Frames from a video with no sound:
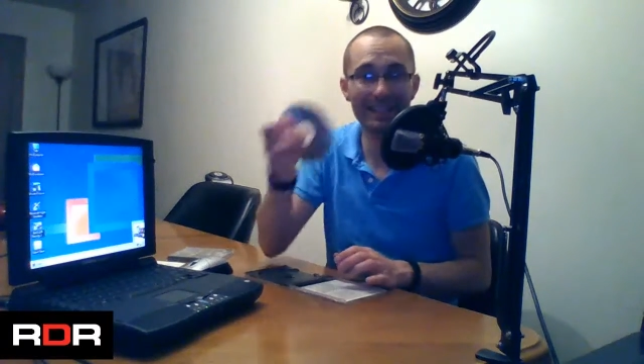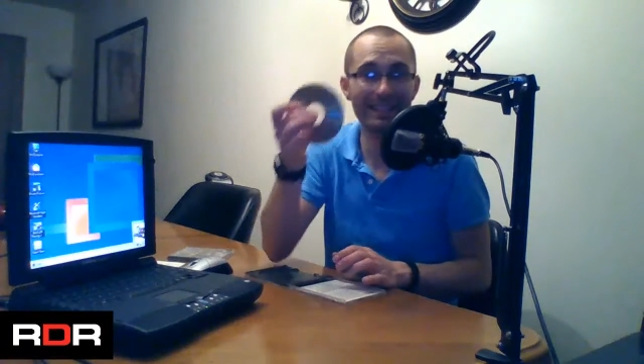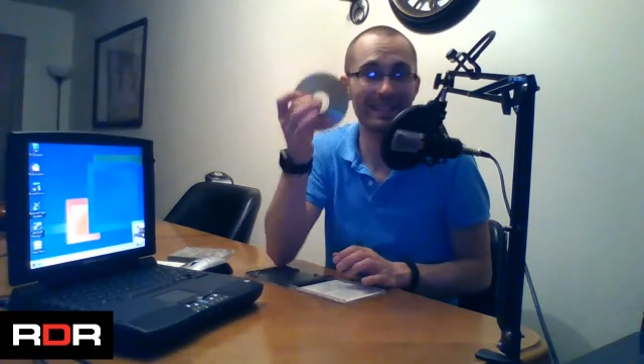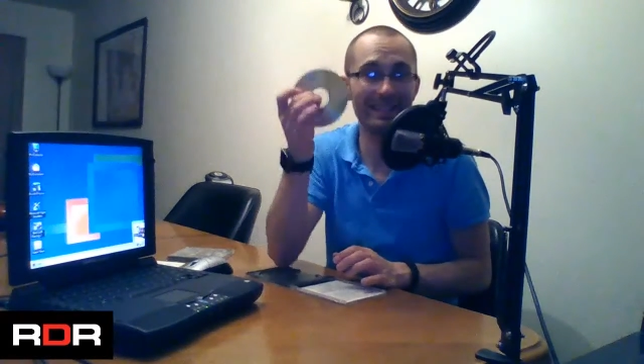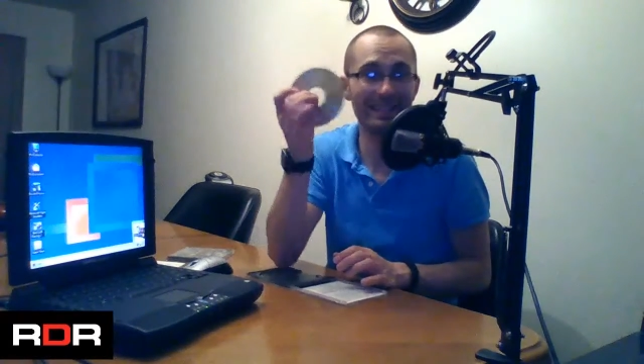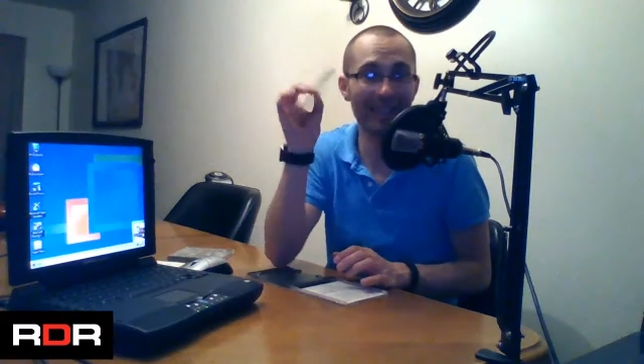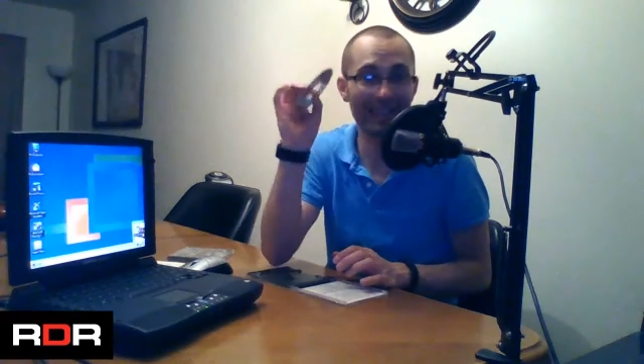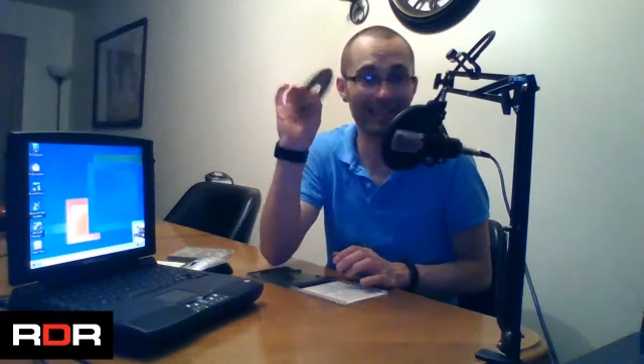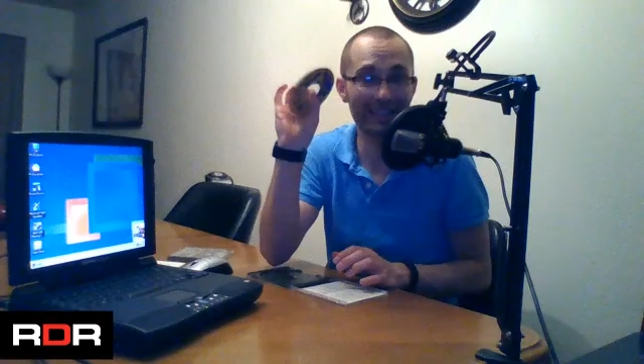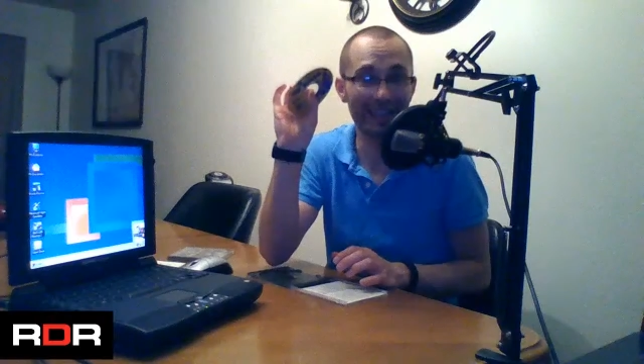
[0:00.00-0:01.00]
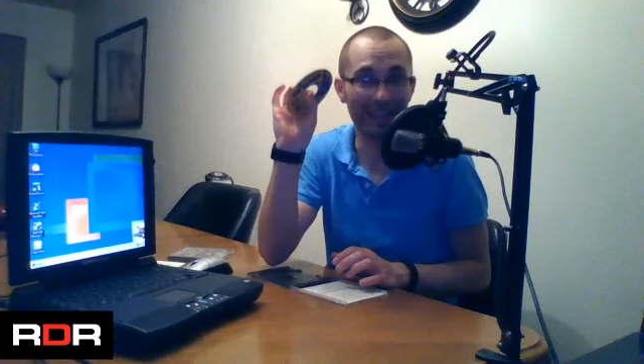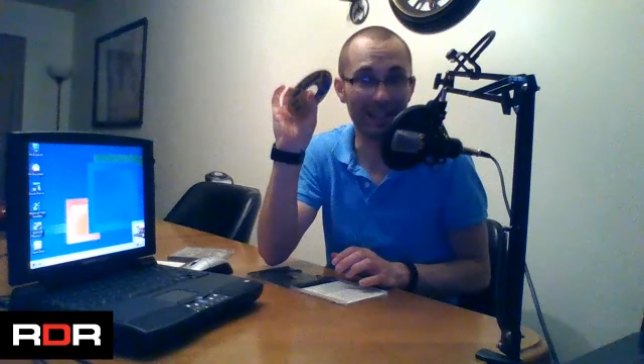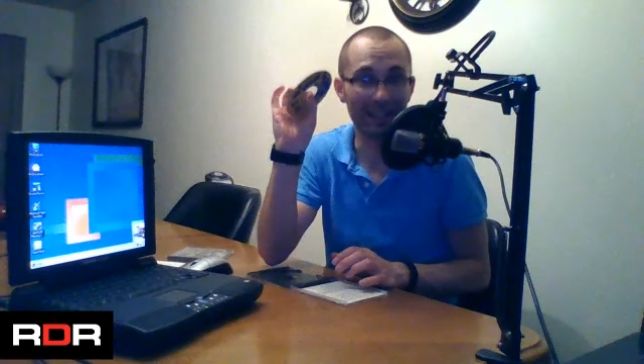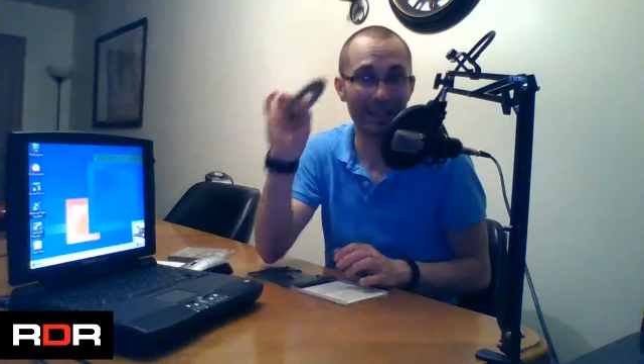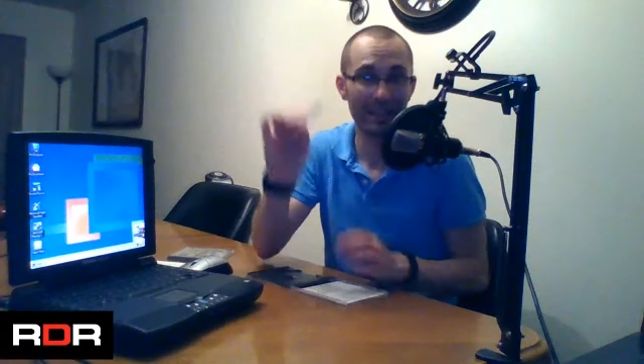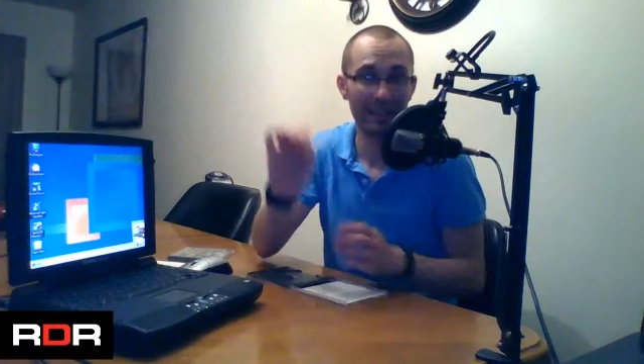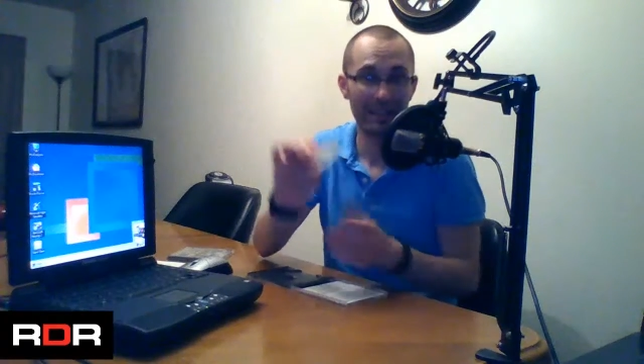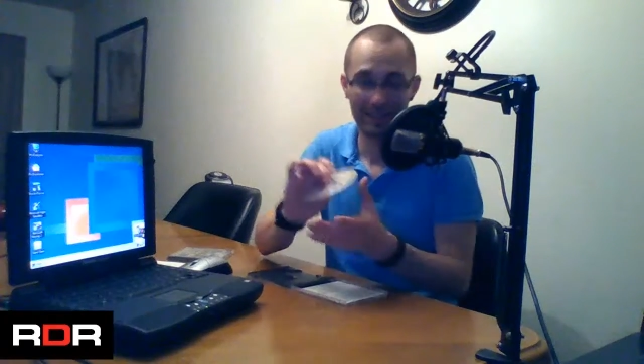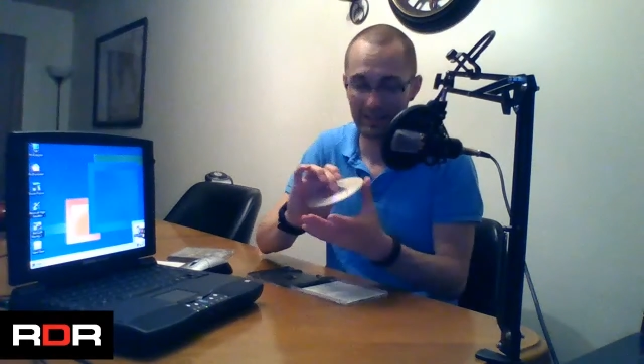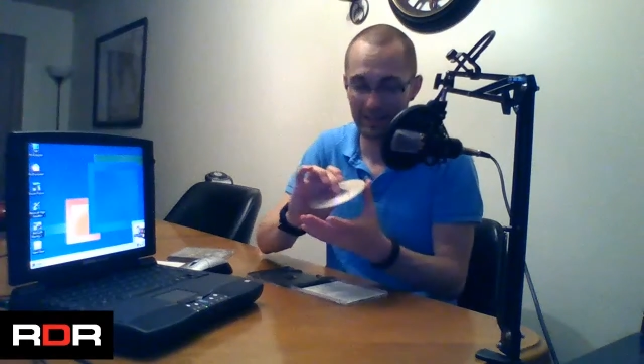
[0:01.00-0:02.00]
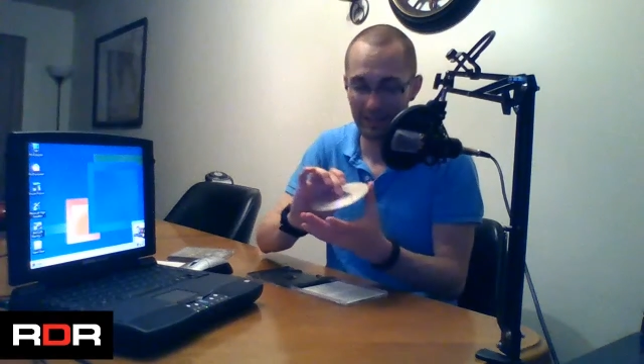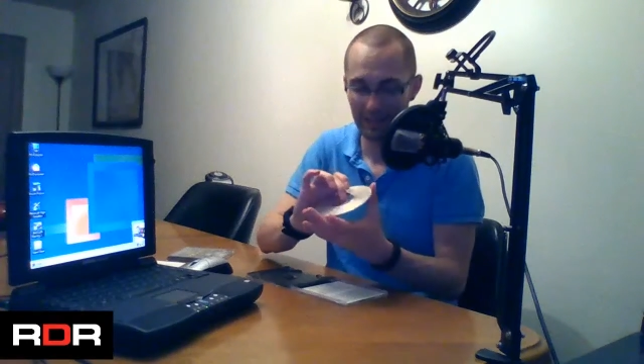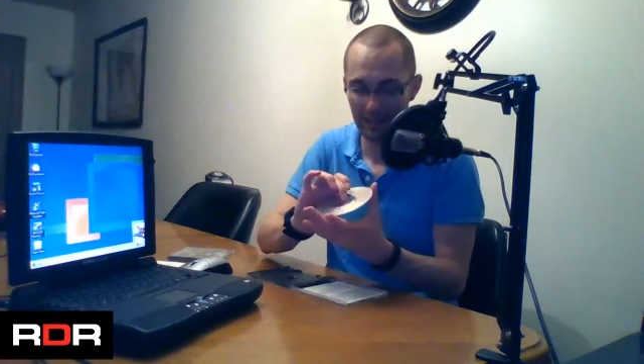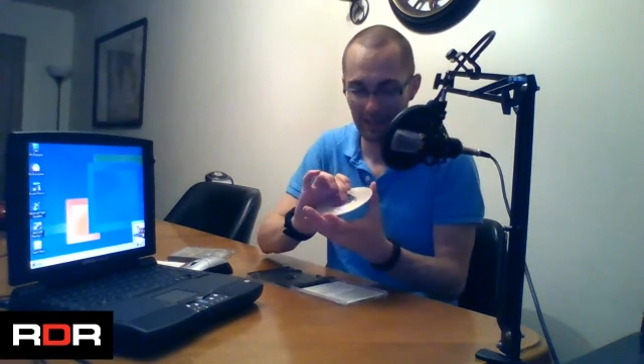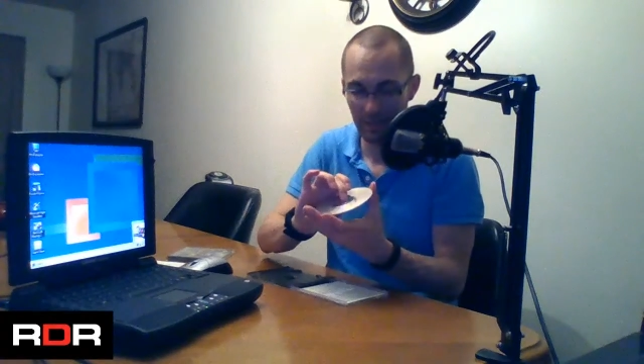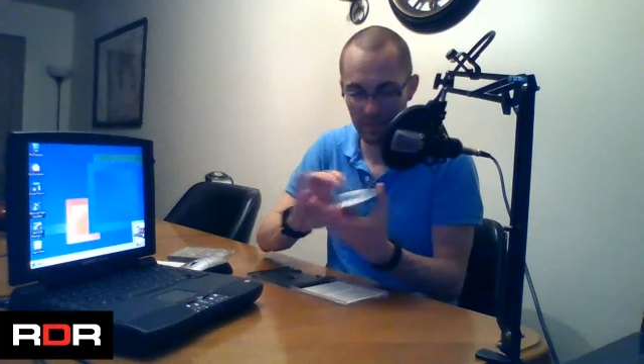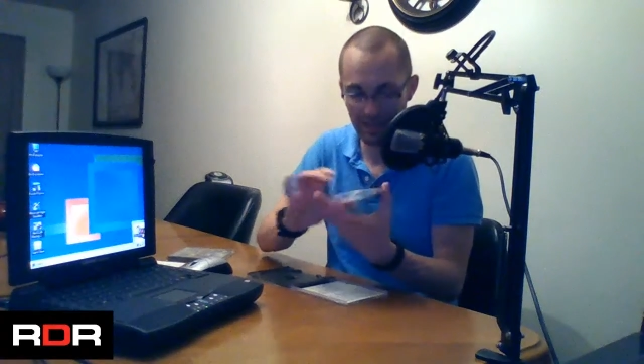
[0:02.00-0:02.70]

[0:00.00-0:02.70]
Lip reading: disgusting. I mean,